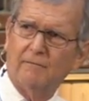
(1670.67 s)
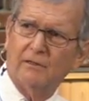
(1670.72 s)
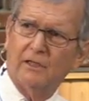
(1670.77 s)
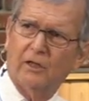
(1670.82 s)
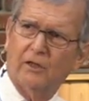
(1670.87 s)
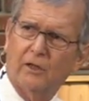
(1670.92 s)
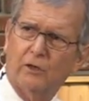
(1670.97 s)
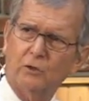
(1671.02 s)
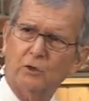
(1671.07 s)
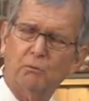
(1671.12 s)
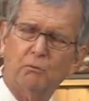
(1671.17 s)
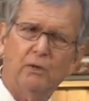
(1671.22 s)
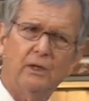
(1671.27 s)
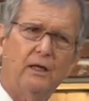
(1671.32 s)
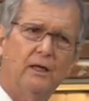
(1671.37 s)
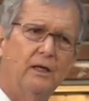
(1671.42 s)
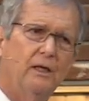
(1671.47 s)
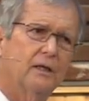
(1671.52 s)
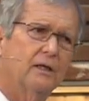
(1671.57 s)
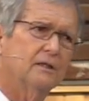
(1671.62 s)
those
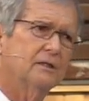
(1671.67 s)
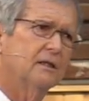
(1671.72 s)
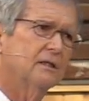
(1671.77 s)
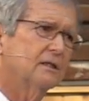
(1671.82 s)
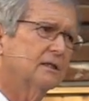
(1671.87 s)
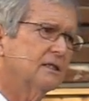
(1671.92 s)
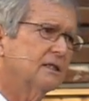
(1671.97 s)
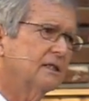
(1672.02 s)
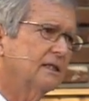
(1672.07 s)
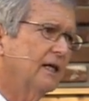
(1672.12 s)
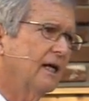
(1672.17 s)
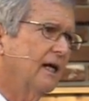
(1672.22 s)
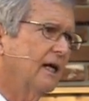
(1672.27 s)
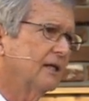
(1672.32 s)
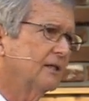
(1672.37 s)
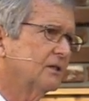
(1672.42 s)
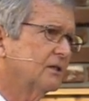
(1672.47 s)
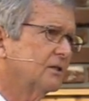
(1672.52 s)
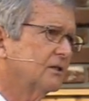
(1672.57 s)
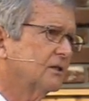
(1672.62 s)
pigs instead.